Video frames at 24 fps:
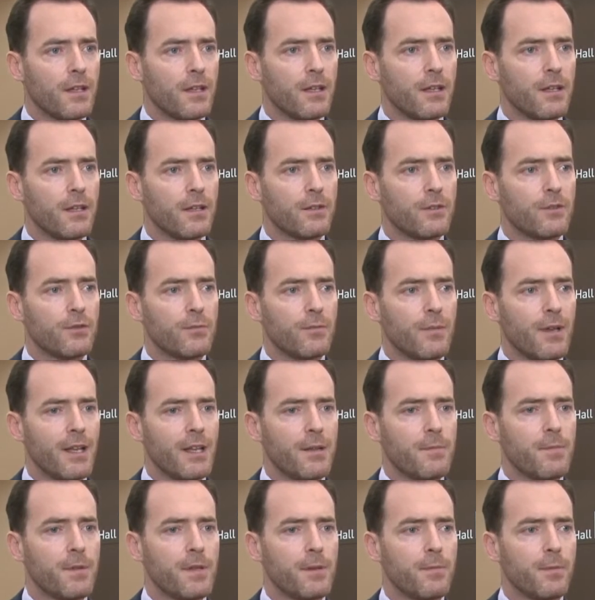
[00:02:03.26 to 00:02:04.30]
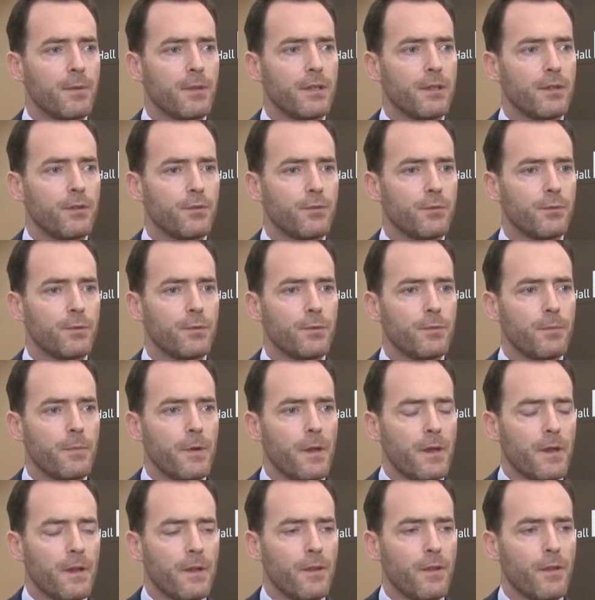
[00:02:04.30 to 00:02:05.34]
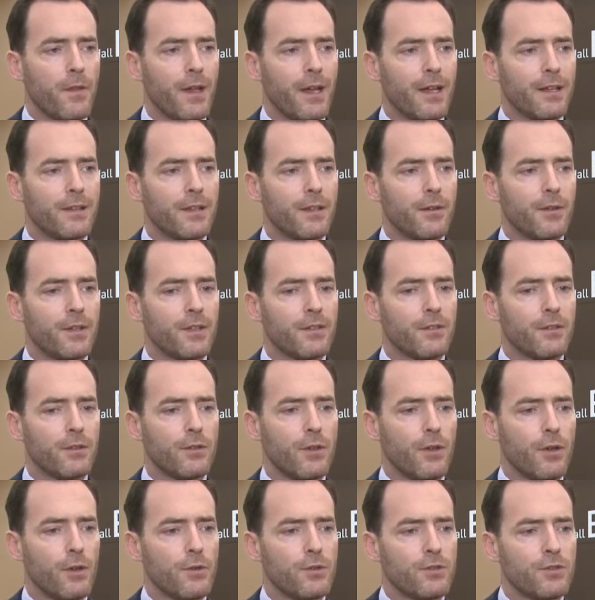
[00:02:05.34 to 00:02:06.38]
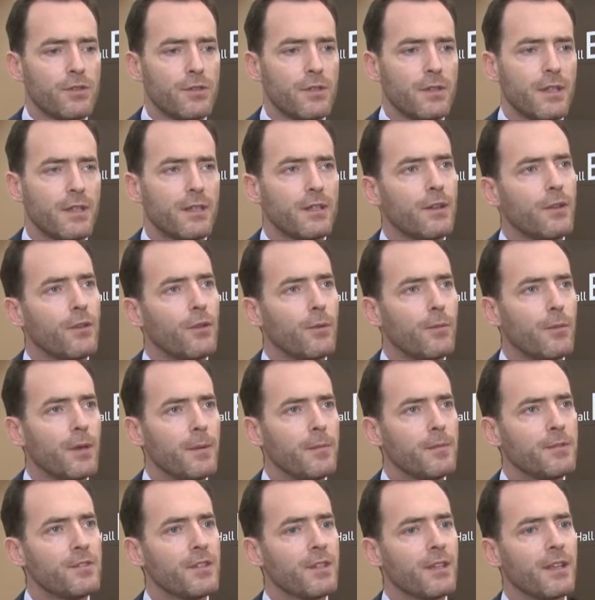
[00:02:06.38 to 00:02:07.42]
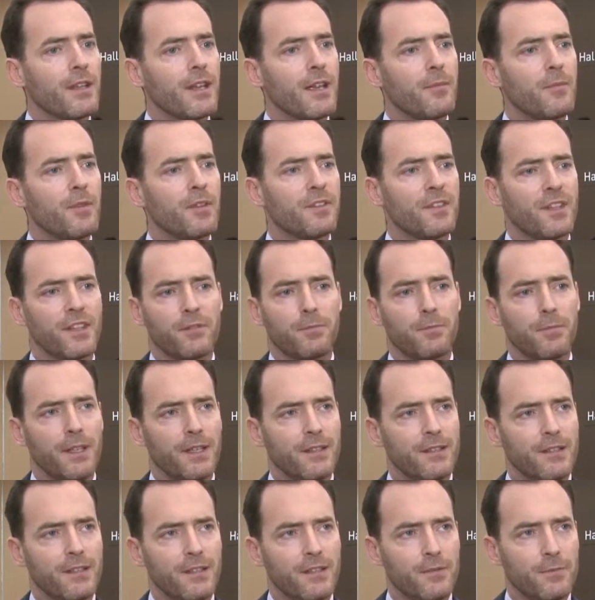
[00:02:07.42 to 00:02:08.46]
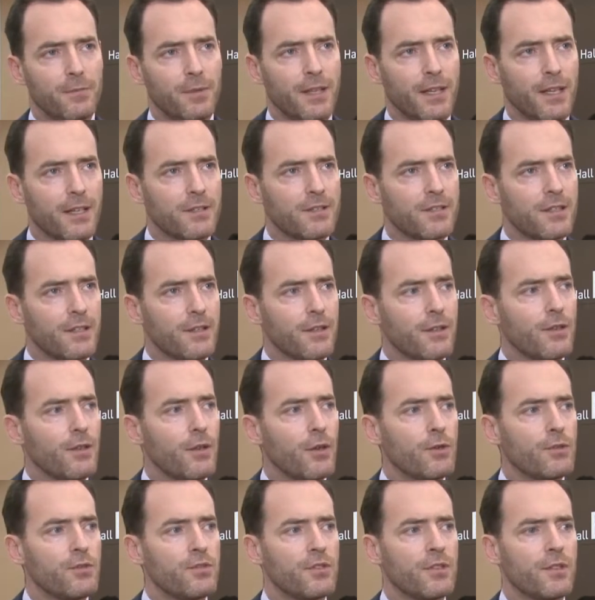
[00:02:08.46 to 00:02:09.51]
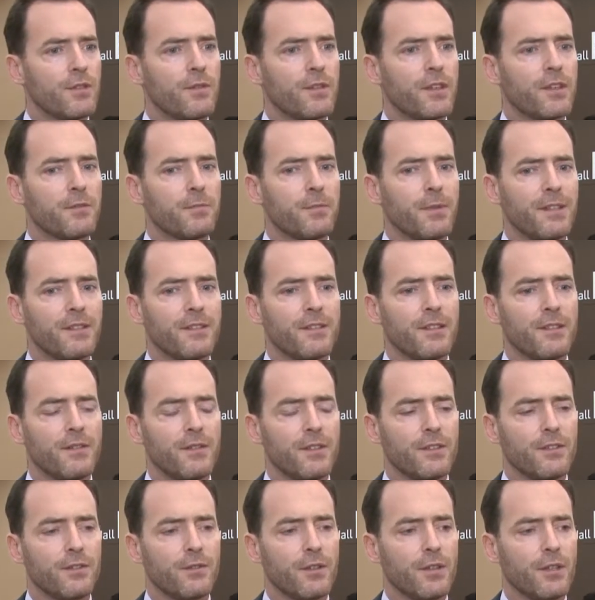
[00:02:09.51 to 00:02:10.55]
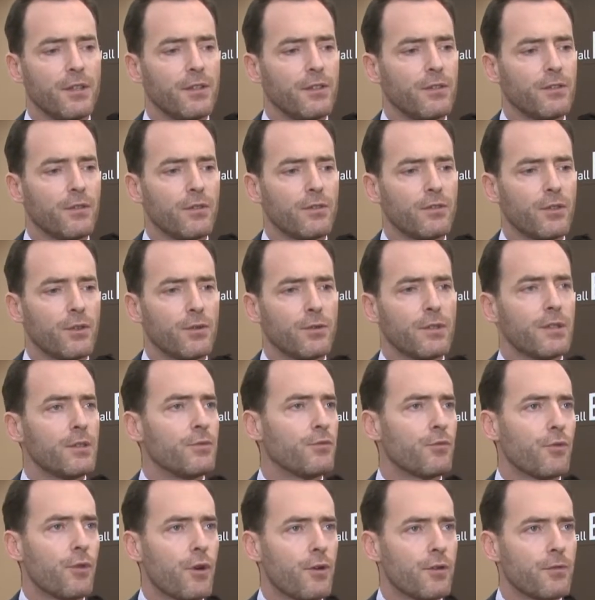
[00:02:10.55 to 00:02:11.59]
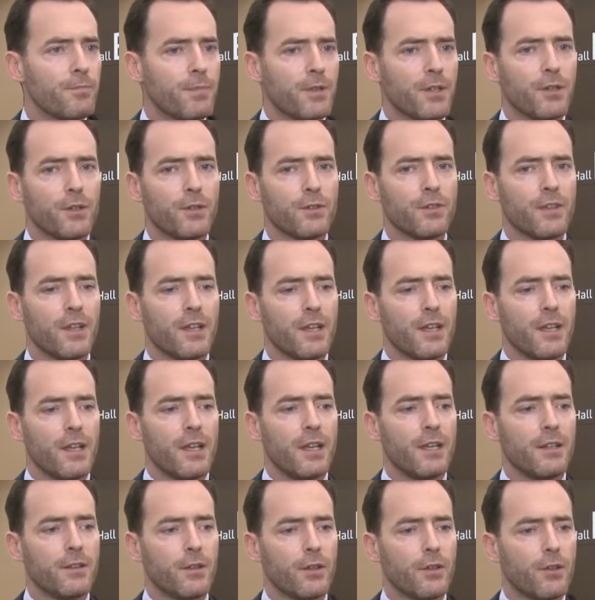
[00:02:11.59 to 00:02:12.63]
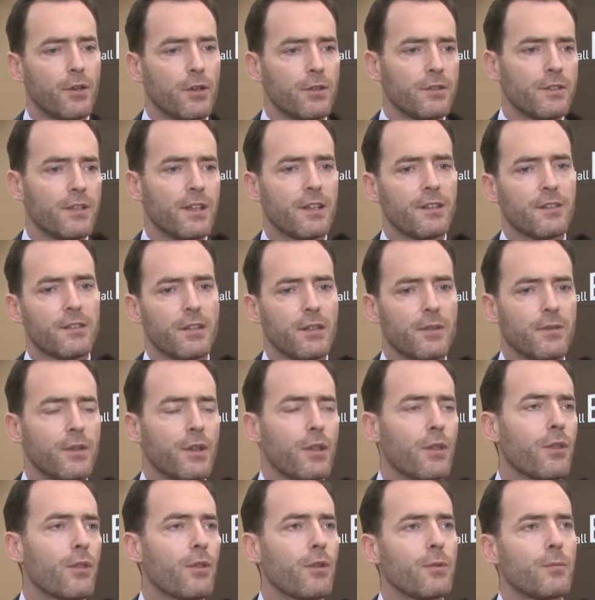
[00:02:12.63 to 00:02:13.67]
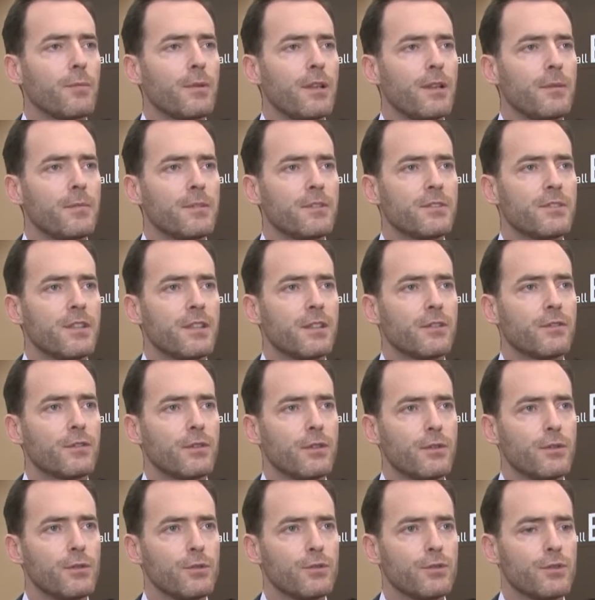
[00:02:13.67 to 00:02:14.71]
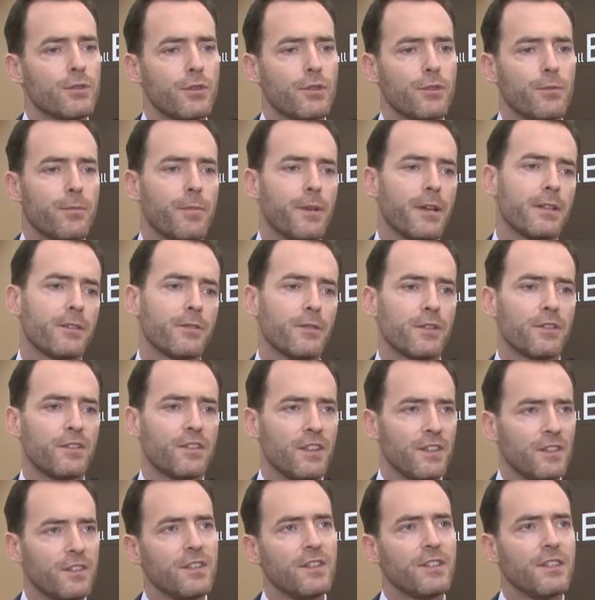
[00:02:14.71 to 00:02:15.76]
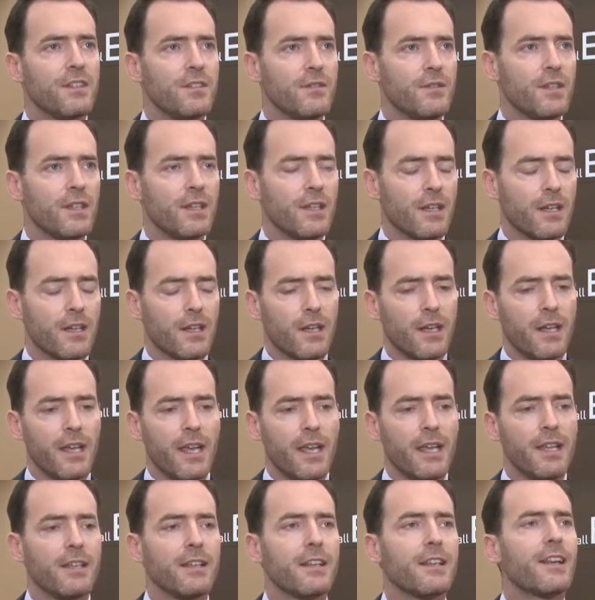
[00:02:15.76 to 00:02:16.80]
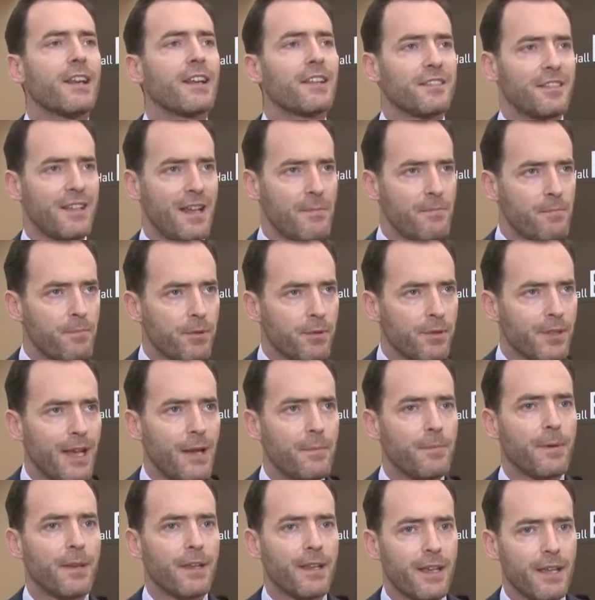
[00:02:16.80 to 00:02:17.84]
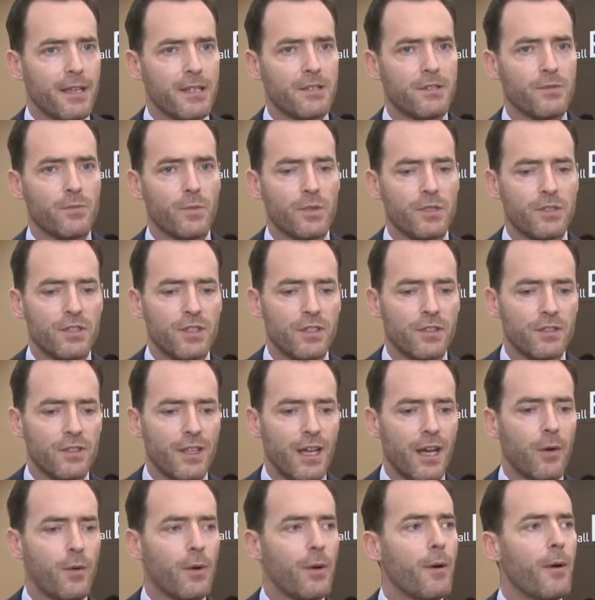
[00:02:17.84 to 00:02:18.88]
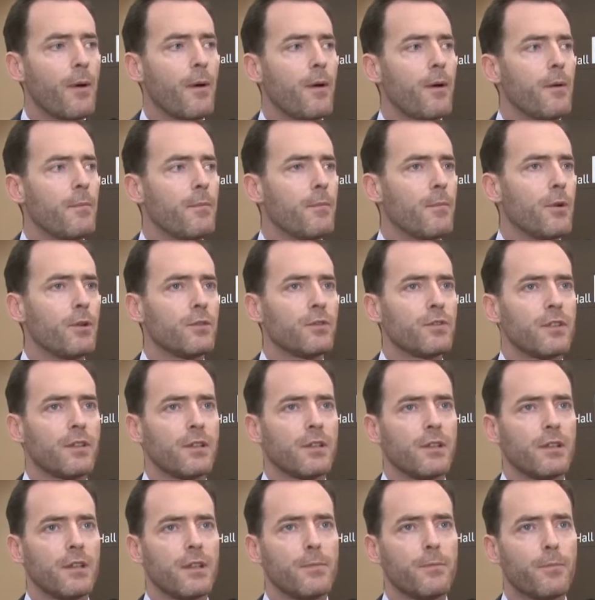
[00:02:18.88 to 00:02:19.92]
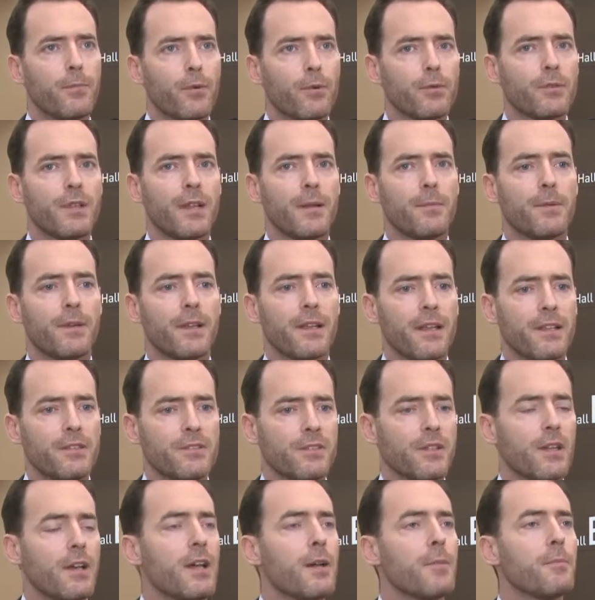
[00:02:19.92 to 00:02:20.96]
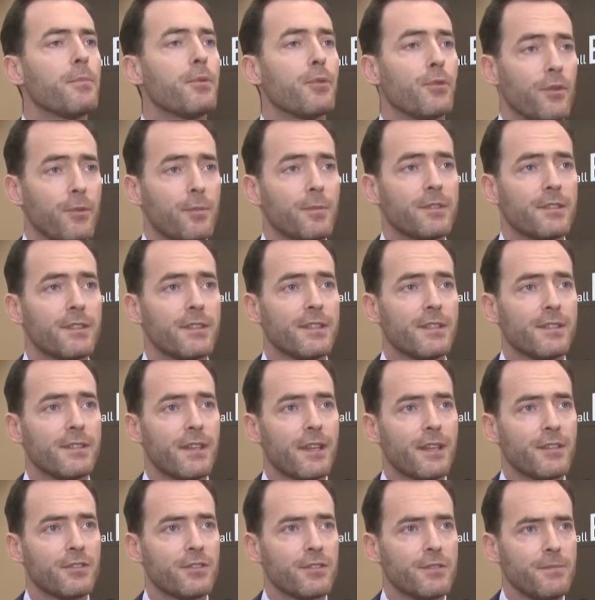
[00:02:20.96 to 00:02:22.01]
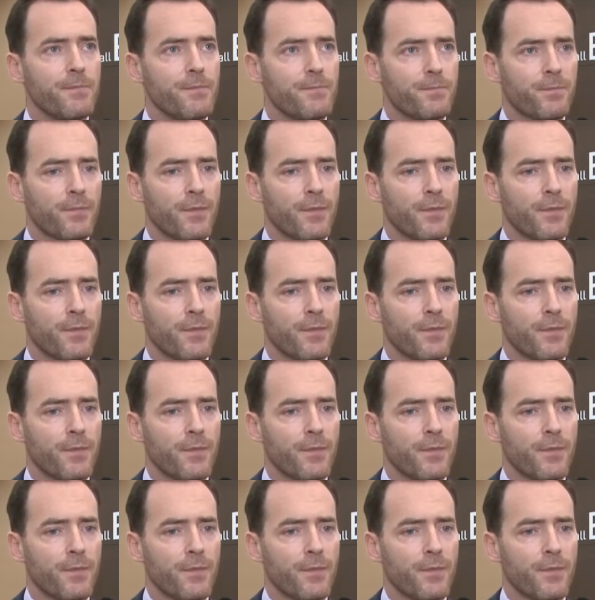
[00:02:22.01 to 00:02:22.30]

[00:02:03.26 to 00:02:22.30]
to many people in the room, that there is a notion that thermal imaging camera is expensive, but actually the notion of expensive is totally wrong, because in the context of a thermal imaging solution compared to a CCTV, in an example application which is our most important application, perimeter detection,